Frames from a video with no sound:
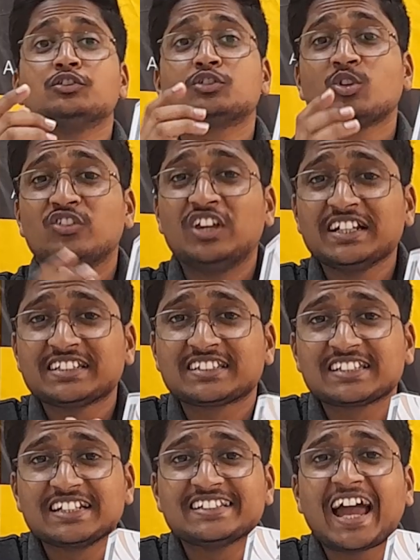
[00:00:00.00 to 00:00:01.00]
So this
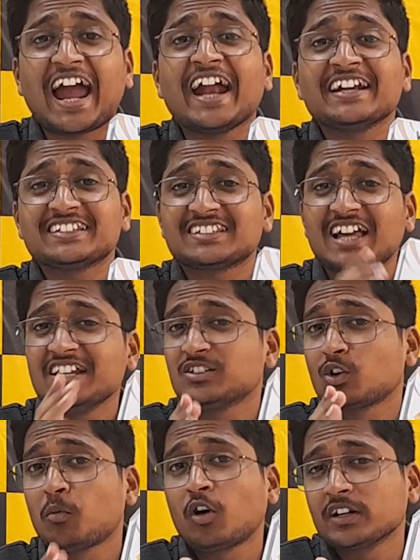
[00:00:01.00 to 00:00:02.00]
is a
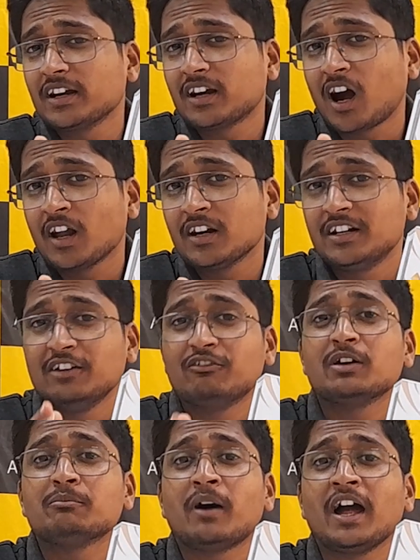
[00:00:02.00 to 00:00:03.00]
hand-sized robotic car
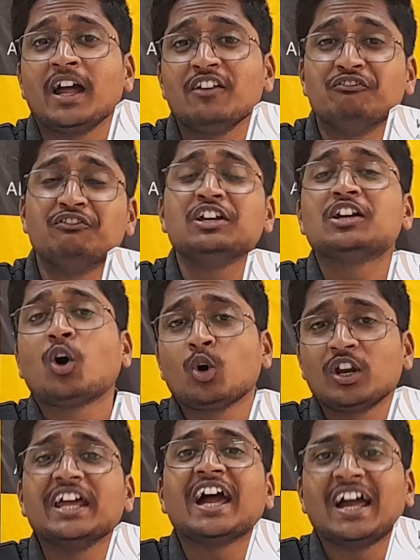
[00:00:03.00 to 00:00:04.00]
driven by a
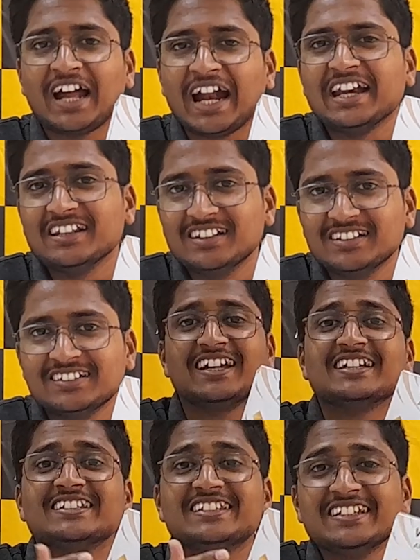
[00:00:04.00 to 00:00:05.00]
WeeeCore AI handle.
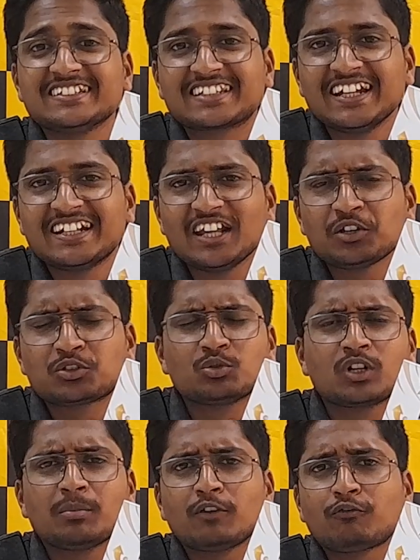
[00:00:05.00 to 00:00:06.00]
This kit is
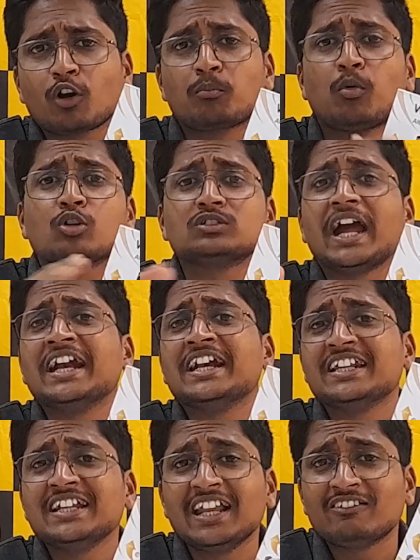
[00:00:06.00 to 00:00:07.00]
suitable for both
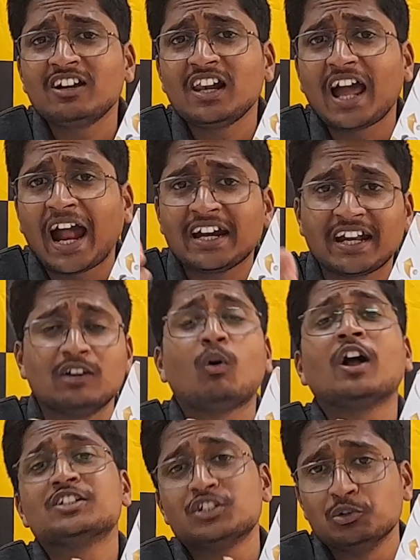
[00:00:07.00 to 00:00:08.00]
entry-level and
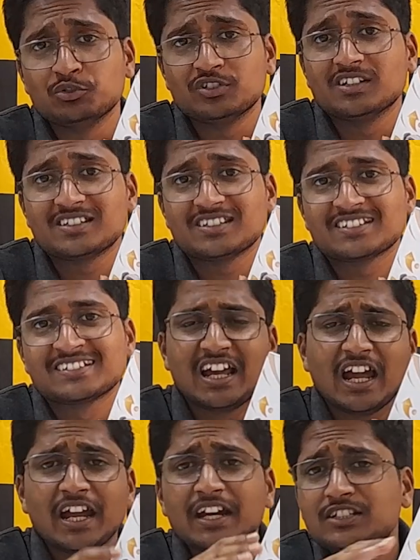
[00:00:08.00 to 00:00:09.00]
advanced users.
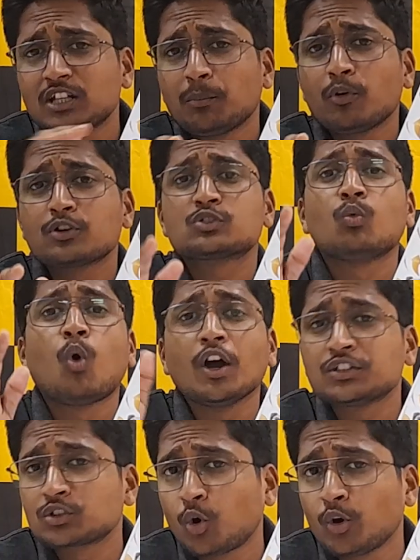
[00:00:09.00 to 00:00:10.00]
It supports
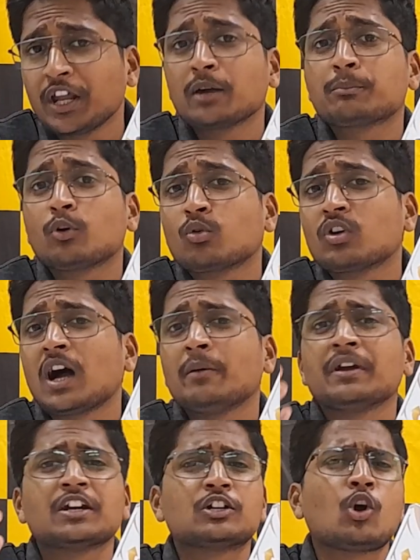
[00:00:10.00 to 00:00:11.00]
voice coding,
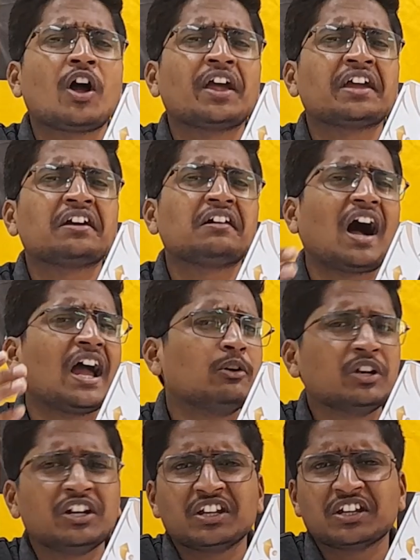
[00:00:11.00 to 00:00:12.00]
programming, drawing,
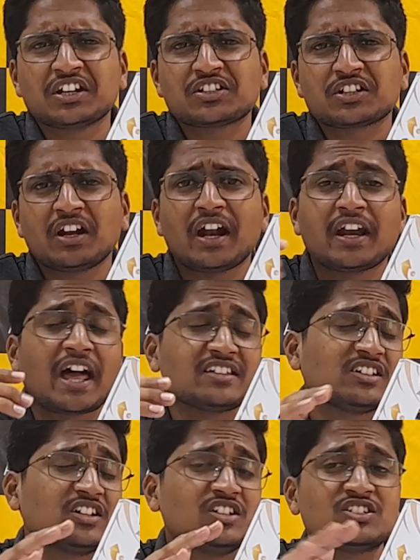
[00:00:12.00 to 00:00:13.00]
IoT integration and
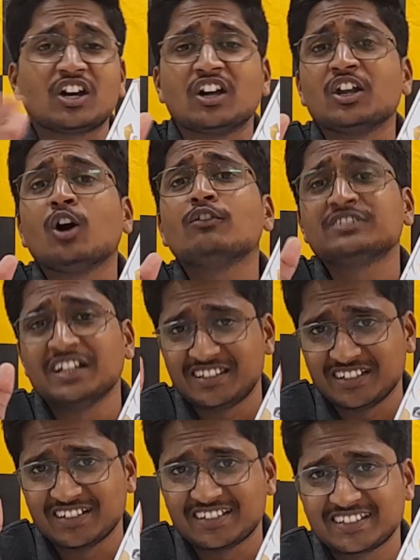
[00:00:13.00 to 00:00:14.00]
has a rich array of
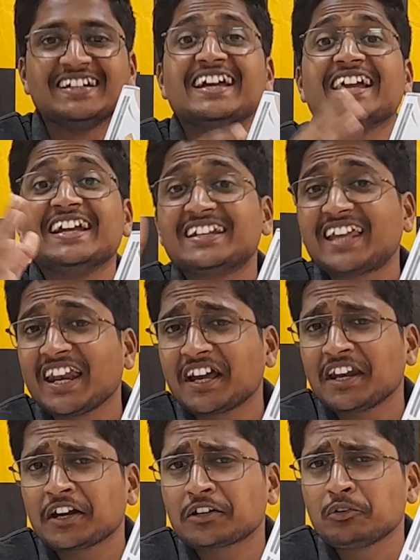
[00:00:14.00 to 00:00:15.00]
sensors. It can
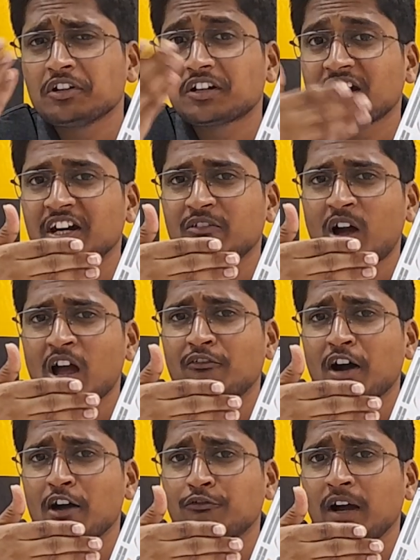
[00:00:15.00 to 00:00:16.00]
connect to internet via
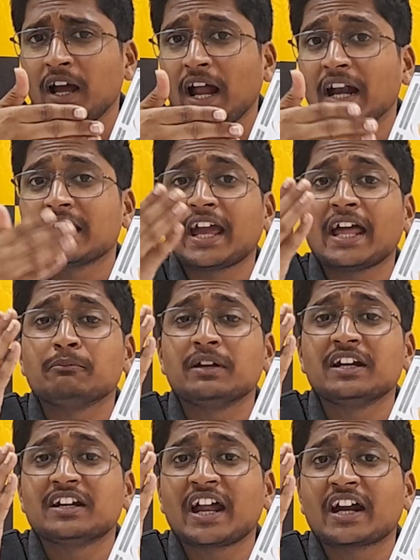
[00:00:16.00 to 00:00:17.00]
Wi-Fi and can
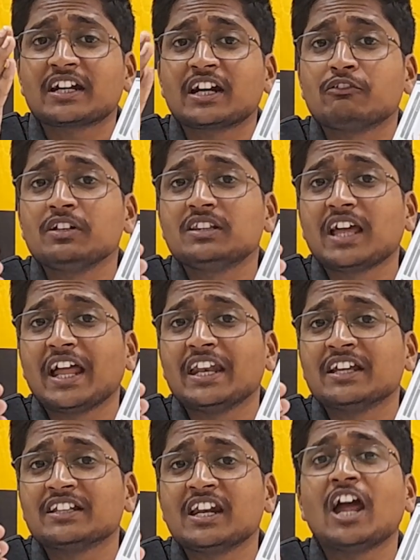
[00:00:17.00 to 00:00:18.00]
be interacted with
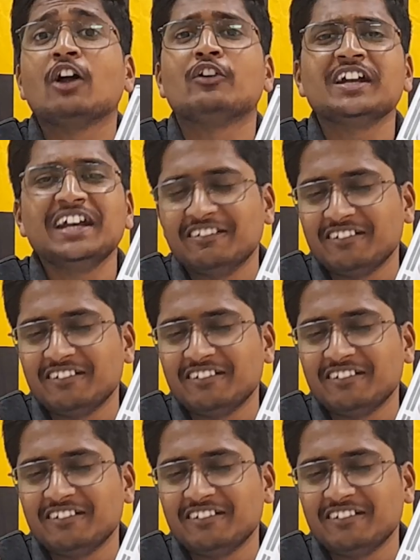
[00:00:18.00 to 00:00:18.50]
any other IoT